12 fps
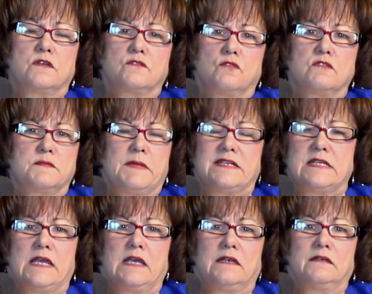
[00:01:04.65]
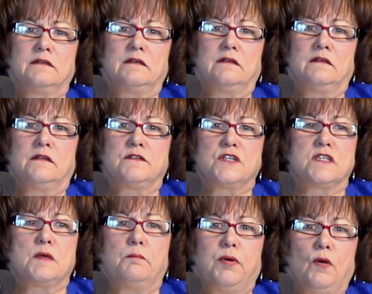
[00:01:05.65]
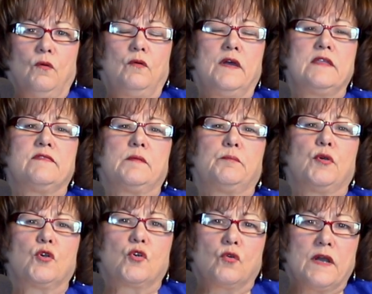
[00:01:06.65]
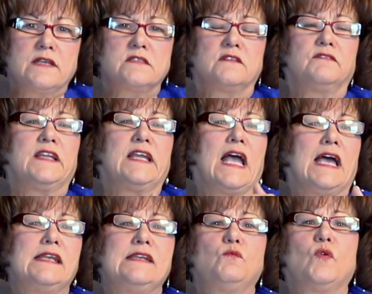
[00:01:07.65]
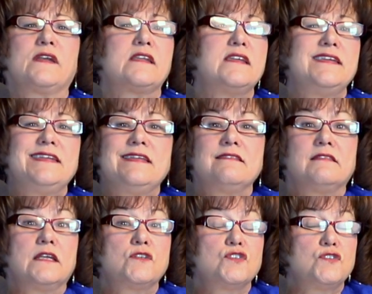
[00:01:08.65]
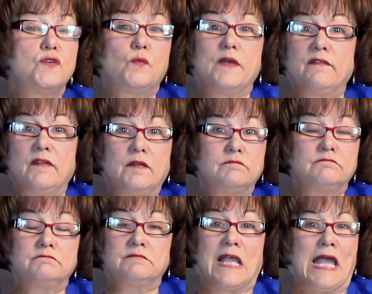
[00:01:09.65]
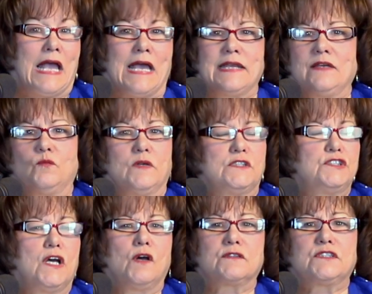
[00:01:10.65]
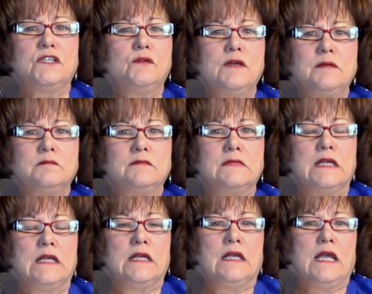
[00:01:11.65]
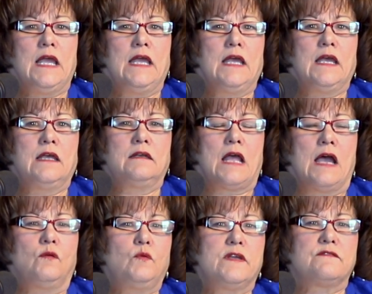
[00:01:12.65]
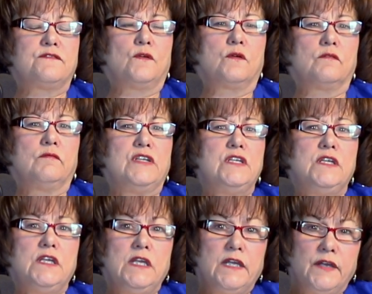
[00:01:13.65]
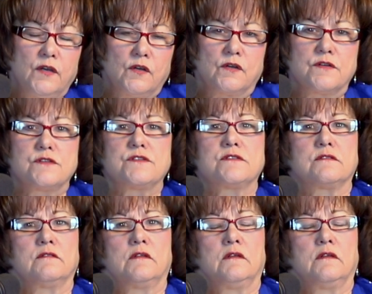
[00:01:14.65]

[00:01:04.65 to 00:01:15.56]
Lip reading: towards my dad, to the point that progressively I didn't want anything to do with him. I didn't want to talk to him. And I went for years,